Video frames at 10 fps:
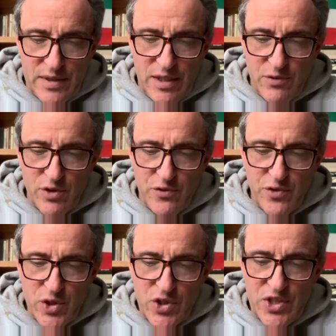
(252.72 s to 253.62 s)
For the
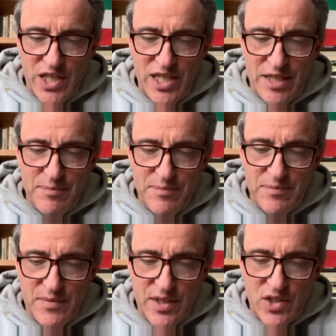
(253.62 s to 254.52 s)
first time
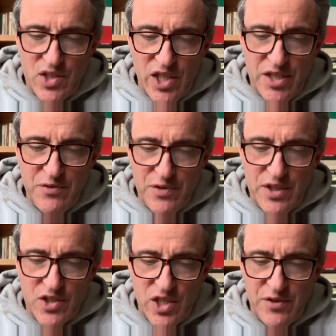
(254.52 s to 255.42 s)
in his
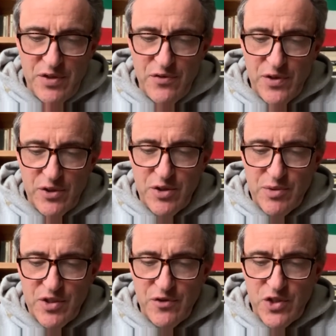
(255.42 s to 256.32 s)
life, he felt
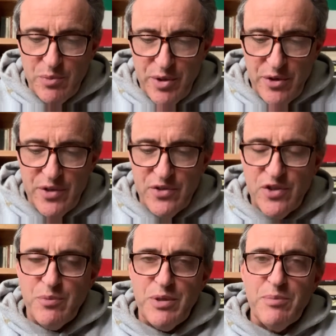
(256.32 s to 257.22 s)
himself superior to
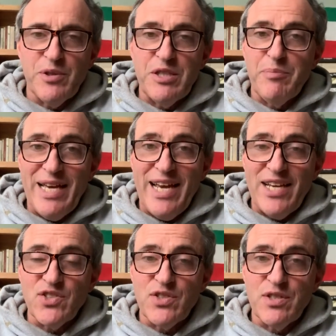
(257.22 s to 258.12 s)
the people he
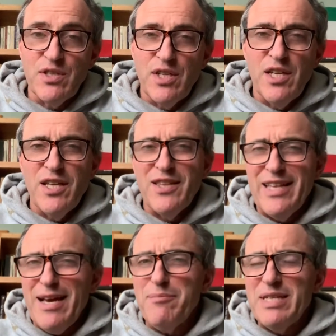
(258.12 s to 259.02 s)
passed.
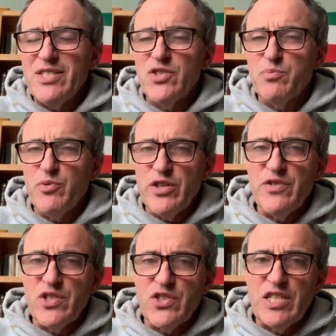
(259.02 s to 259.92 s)
That means
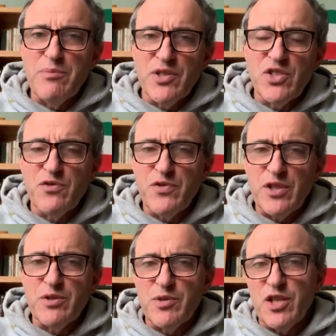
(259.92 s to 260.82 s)
previously he must have
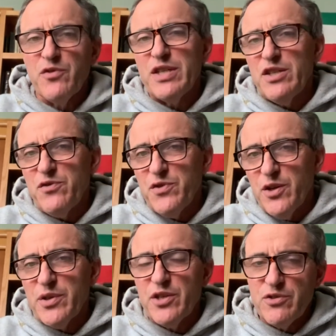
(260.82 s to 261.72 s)
felt himself
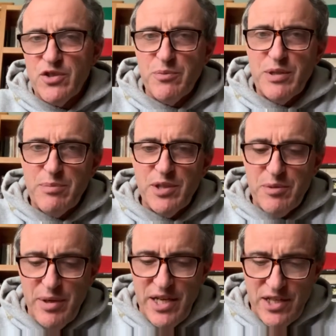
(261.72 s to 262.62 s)
inferior to the people he
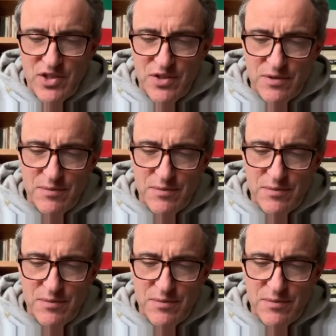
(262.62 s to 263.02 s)
passed.